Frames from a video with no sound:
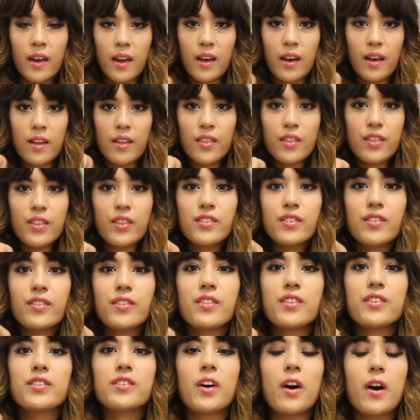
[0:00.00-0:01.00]
And this
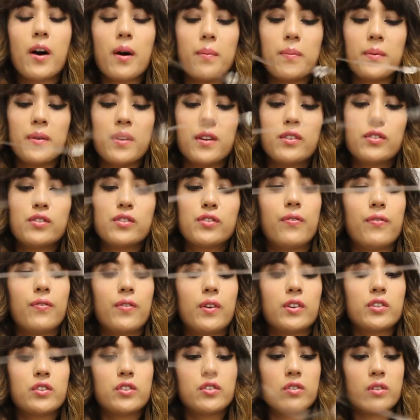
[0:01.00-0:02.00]
is the top. It's
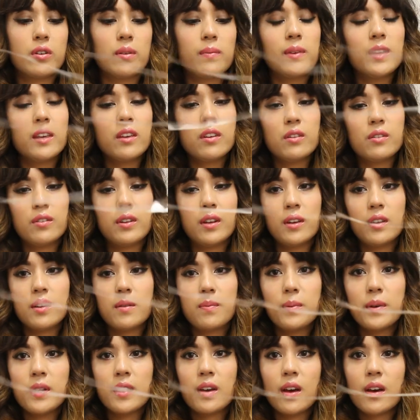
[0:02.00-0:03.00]
extremely
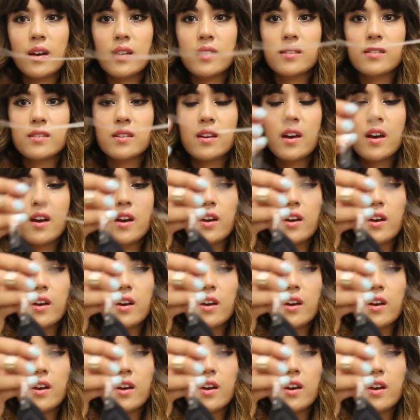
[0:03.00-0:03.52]
unique because